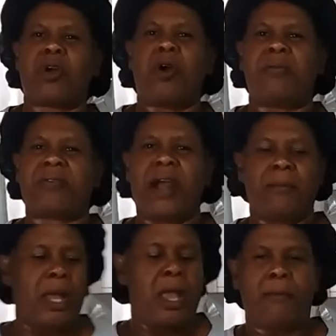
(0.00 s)
I come
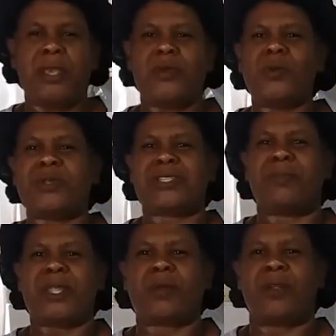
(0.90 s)
from. Me used to
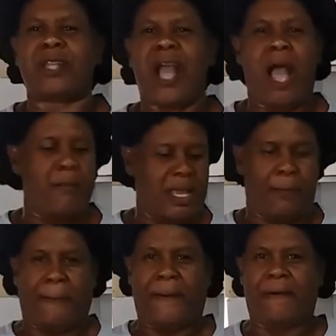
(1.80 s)
my Tun
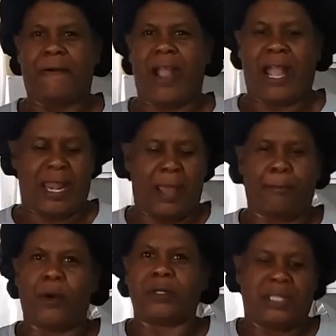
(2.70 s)
Cornmeal, bragada
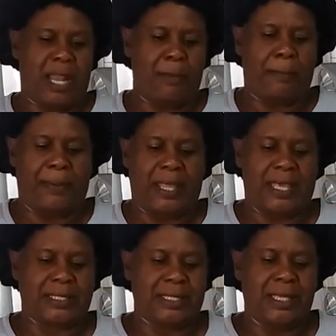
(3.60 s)
port in my
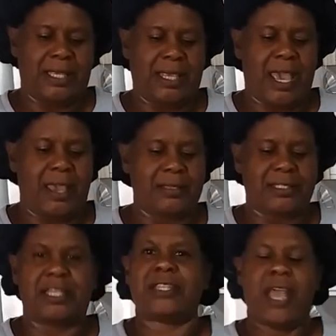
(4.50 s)
plate." Yeah,
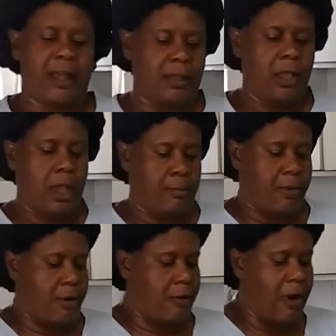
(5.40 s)
see it, yeah?
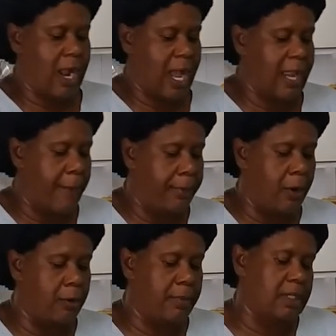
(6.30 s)
Bragada
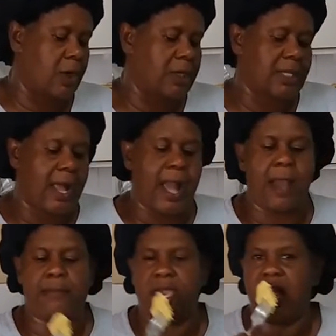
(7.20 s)
port my Tun
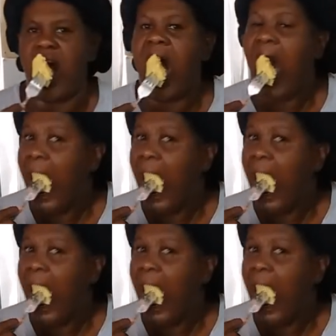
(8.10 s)
Cornmeal.